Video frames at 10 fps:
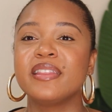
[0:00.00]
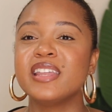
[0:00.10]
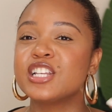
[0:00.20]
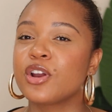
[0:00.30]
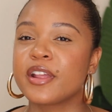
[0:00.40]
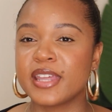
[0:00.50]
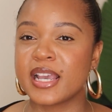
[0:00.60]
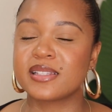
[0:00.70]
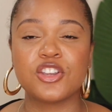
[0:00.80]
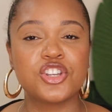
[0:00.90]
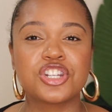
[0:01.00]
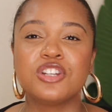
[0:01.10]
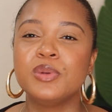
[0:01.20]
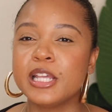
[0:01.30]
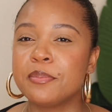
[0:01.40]
These are things that you should
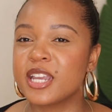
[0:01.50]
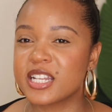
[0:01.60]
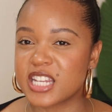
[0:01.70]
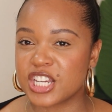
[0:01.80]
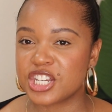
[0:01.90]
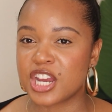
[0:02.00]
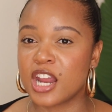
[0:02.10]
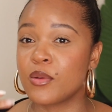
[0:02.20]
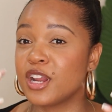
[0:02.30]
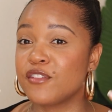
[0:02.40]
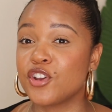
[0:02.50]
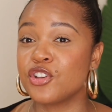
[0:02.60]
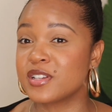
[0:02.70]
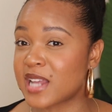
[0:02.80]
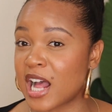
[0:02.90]
really pay attention whenever
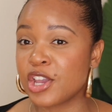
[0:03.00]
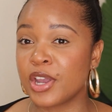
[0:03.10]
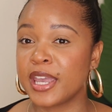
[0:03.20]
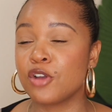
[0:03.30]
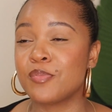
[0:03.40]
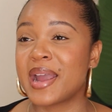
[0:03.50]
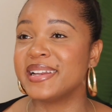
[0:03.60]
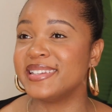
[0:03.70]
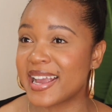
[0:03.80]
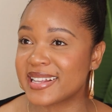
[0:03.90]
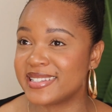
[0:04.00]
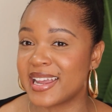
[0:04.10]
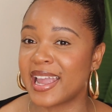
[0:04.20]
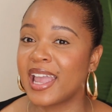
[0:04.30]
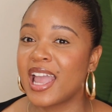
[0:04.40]
you style your hair by the next
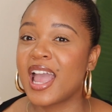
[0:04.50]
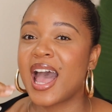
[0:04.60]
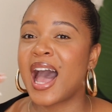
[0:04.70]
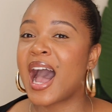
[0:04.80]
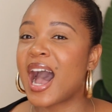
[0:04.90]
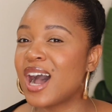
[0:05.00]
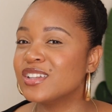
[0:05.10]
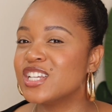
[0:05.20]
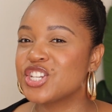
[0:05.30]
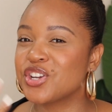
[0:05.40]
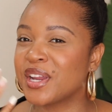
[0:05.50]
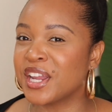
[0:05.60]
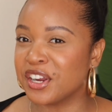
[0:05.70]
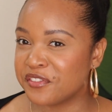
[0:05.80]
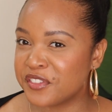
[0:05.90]
day. How does your
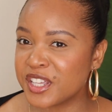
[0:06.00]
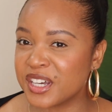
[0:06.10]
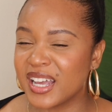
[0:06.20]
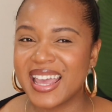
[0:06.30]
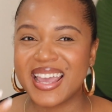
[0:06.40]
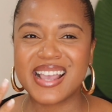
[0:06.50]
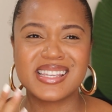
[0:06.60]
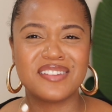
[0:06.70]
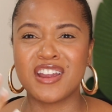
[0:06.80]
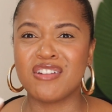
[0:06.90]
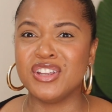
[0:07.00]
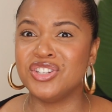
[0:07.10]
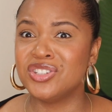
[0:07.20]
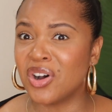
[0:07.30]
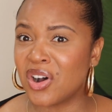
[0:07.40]
hair feel? Is it very
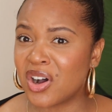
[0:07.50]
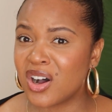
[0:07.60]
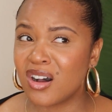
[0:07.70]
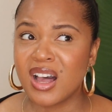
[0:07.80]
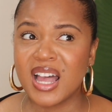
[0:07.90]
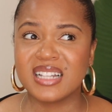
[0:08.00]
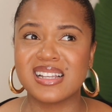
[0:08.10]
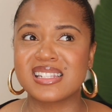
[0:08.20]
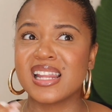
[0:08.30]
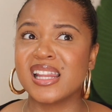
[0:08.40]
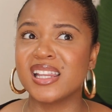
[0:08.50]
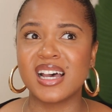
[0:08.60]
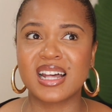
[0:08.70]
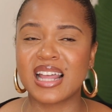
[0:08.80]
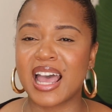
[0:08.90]
dull? Does it
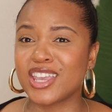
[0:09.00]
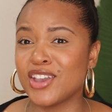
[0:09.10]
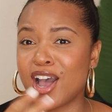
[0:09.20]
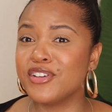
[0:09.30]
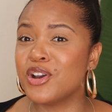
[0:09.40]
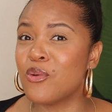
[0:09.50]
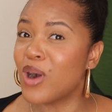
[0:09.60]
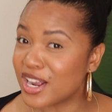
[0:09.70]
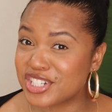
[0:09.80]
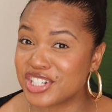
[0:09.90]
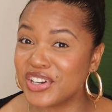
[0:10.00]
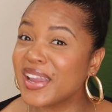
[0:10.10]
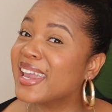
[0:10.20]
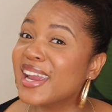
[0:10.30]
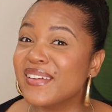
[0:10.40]
look like you haven't washed your
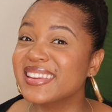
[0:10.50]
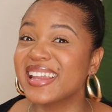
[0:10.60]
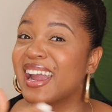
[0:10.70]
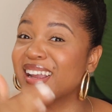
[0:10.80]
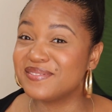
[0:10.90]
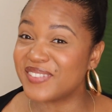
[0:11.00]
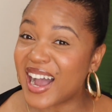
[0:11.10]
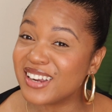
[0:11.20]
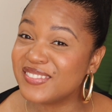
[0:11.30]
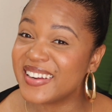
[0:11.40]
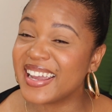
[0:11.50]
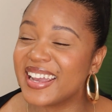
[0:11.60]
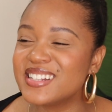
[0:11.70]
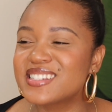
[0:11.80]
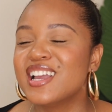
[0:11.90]
hair in like 5
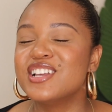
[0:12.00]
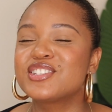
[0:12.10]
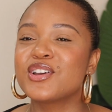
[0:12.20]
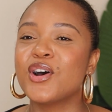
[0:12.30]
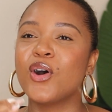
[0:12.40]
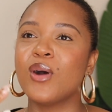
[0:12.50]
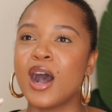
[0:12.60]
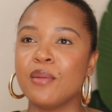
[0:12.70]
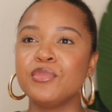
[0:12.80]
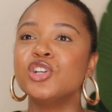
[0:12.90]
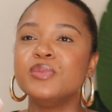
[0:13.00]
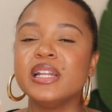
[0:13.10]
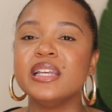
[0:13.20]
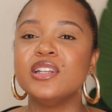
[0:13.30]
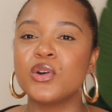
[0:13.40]
days? So you'll
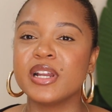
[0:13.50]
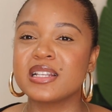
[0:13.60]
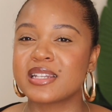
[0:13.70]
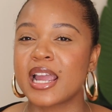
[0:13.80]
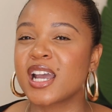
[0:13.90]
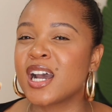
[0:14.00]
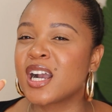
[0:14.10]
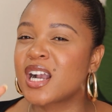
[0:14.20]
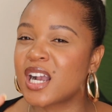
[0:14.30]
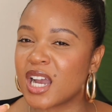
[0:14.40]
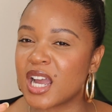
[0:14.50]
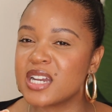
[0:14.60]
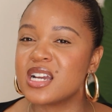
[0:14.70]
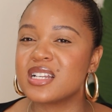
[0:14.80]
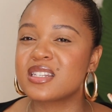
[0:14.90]
really notice like a
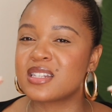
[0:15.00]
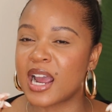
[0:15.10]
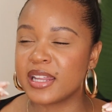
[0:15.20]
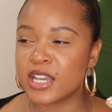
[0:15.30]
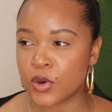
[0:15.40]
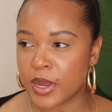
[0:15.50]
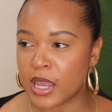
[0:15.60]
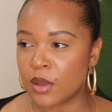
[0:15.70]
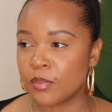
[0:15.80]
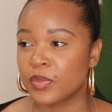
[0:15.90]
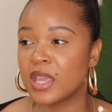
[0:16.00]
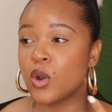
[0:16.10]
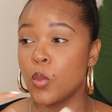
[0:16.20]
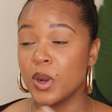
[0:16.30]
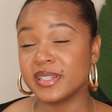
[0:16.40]
good styling cream.
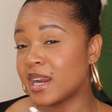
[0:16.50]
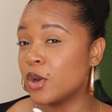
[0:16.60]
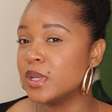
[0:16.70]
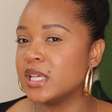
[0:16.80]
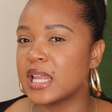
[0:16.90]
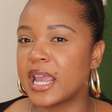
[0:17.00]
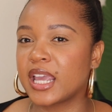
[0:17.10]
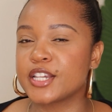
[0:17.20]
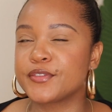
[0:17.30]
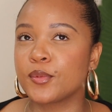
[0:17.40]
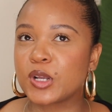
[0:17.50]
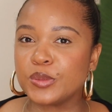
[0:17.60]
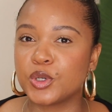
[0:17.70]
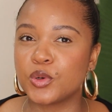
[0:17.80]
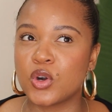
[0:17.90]
One that I really like is from
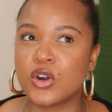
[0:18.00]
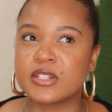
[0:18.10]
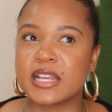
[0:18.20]
Como Rose.